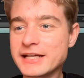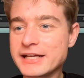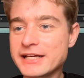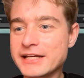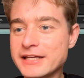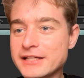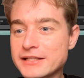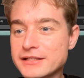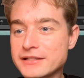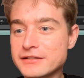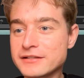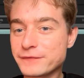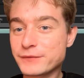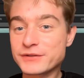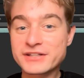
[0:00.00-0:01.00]

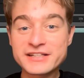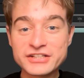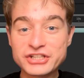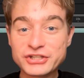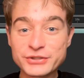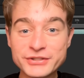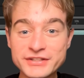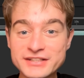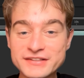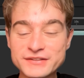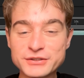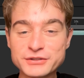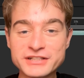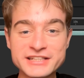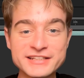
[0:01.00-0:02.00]
And for this shot,
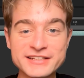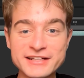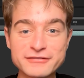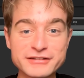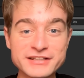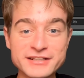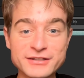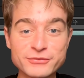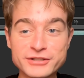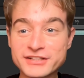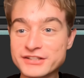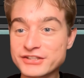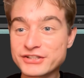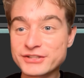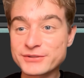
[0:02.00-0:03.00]
that's already everything I
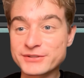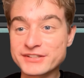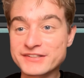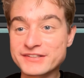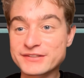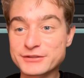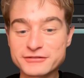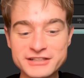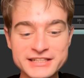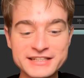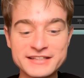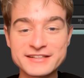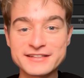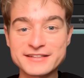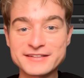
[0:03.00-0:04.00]
wanted to show. This is
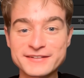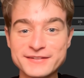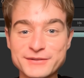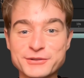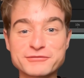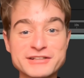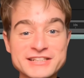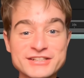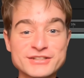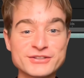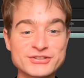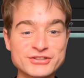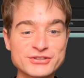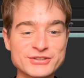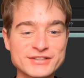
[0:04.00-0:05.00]
already the
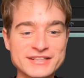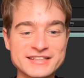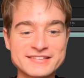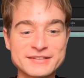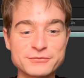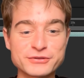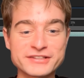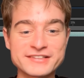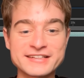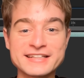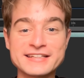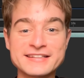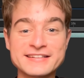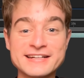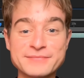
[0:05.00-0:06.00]
original shot as it was
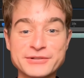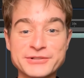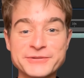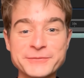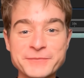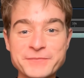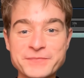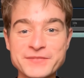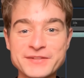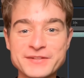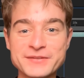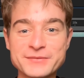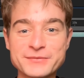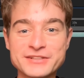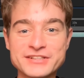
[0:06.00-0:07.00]
in the demo,
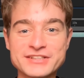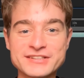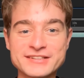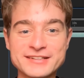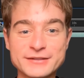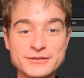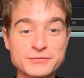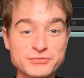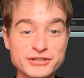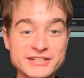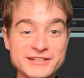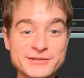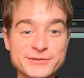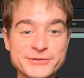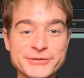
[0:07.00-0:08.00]
which looks
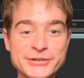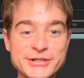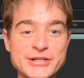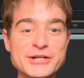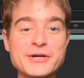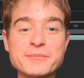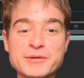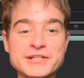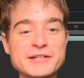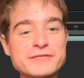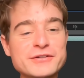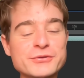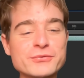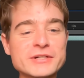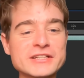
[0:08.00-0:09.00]
pretty cool. But
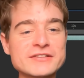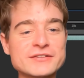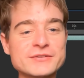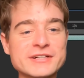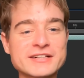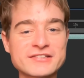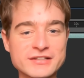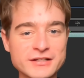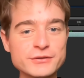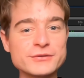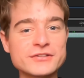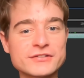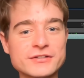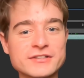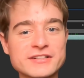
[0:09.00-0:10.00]
if you want to
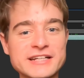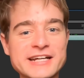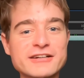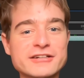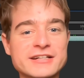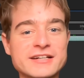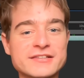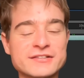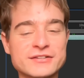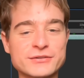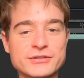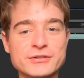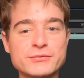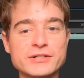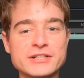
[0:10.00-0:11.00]
exclude certain areas,
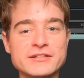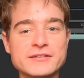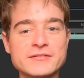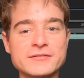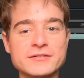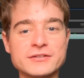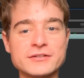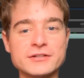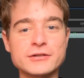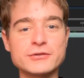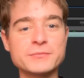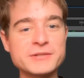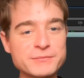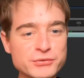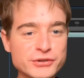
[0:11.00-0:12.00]
or you want to
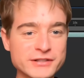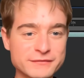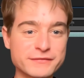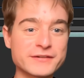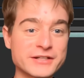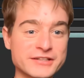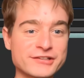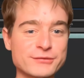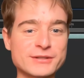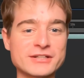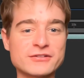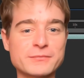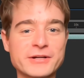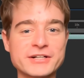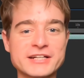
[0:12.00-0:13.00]
go a bit more advanced with
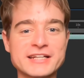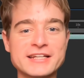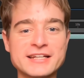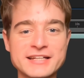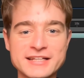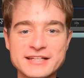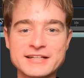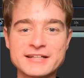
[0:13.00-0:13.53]
this plugin,